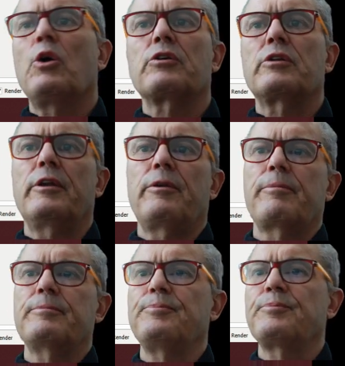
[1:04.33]
logged in.
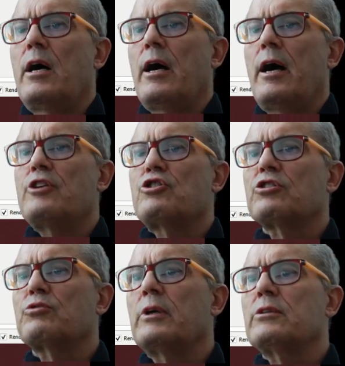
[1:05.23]
I
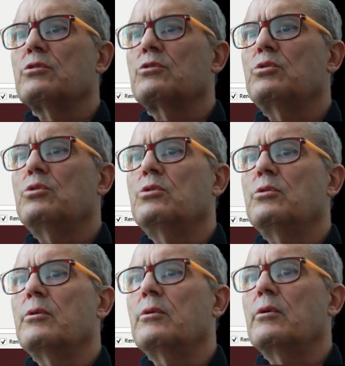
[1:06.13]
just want to
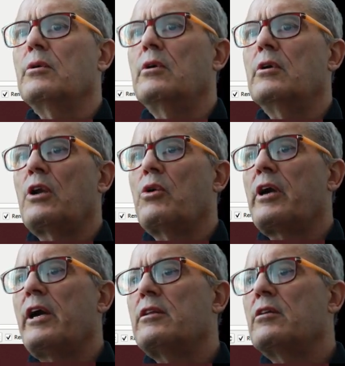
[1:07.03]

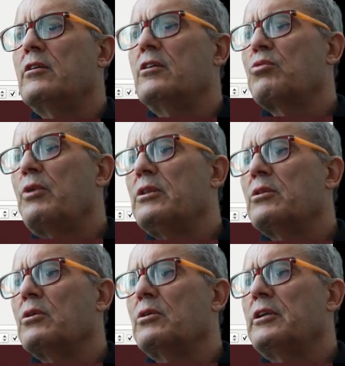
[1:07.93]
relocate this
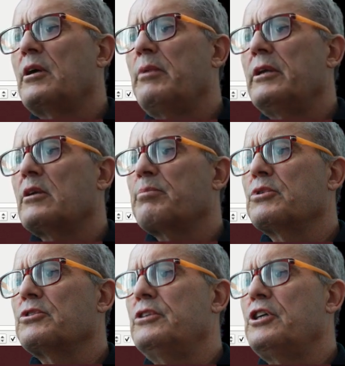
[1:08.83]
window in a better
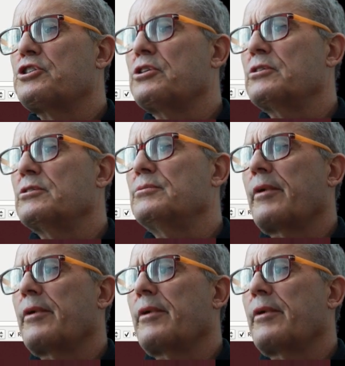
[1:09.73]
position.